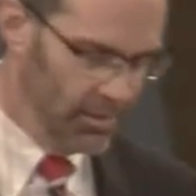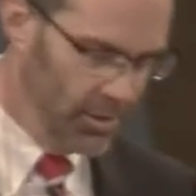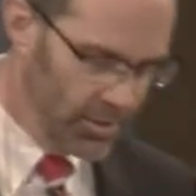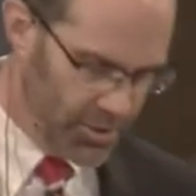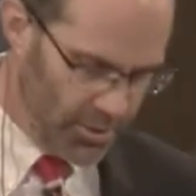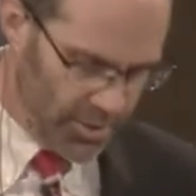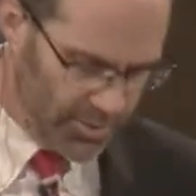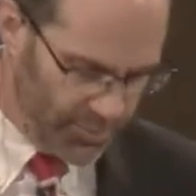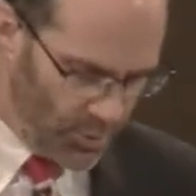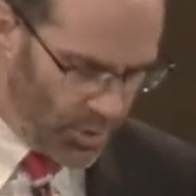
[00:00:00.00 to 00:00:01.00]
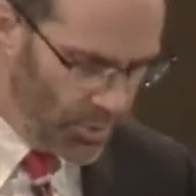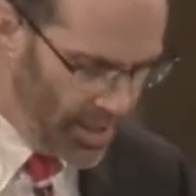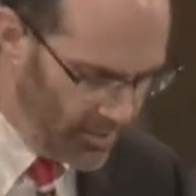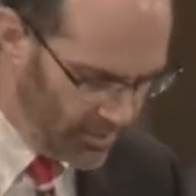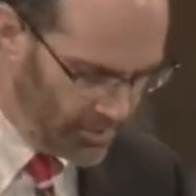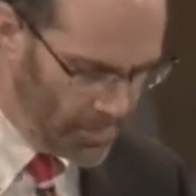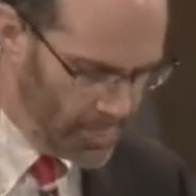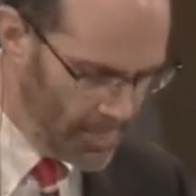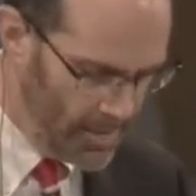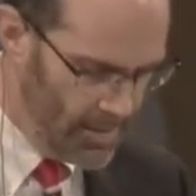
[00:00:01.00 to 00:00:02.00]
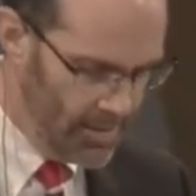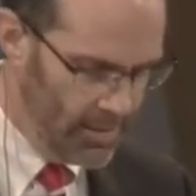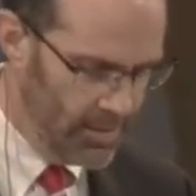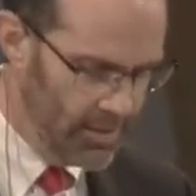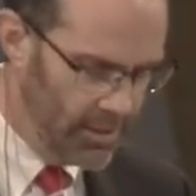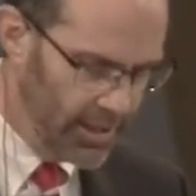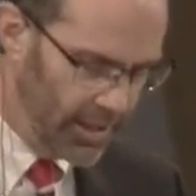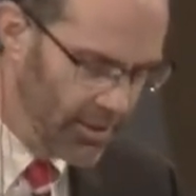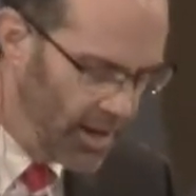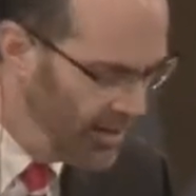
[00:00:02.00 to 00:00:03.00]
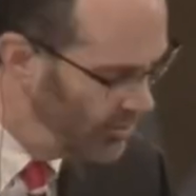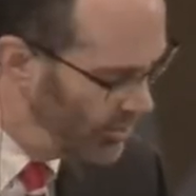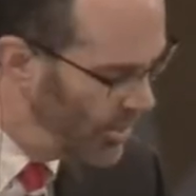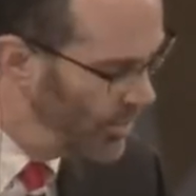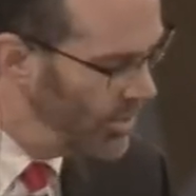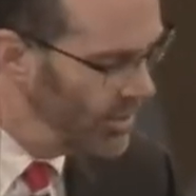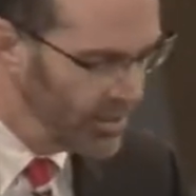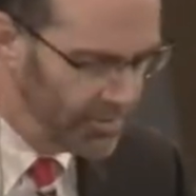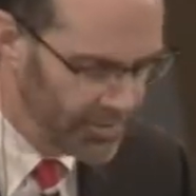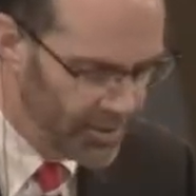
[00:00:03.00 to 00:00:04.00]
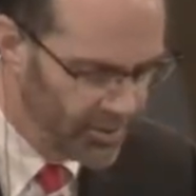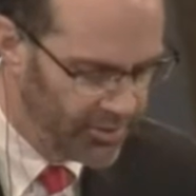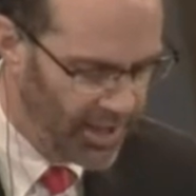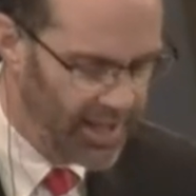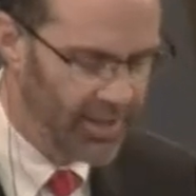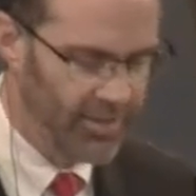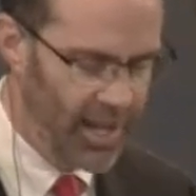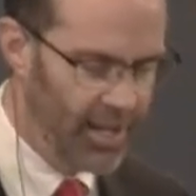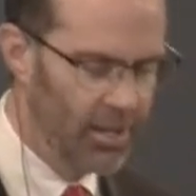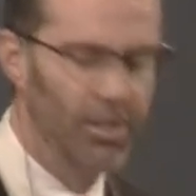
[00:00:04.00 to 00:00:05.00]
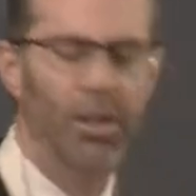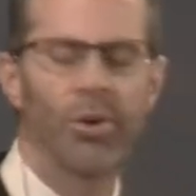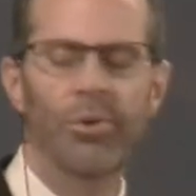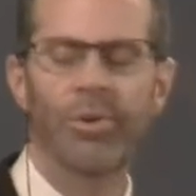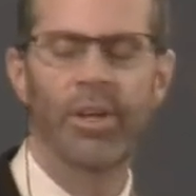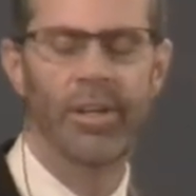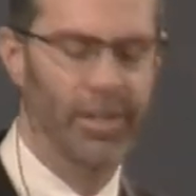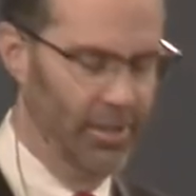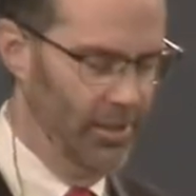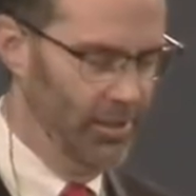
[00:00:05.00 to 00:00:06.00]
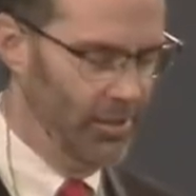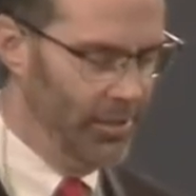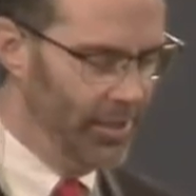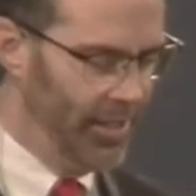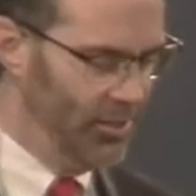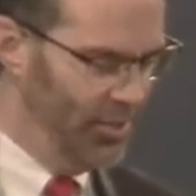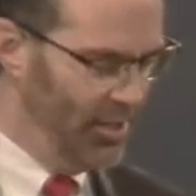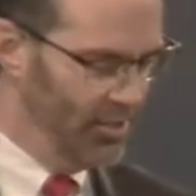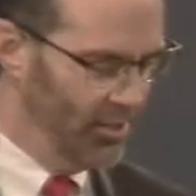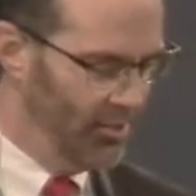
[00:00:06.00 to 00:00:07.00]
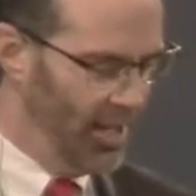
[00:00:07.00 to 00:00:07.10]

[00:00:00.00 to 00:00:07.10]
Luke shows us four ways to look at Christ. So I want to look first. Take, take a lone look at Jesus.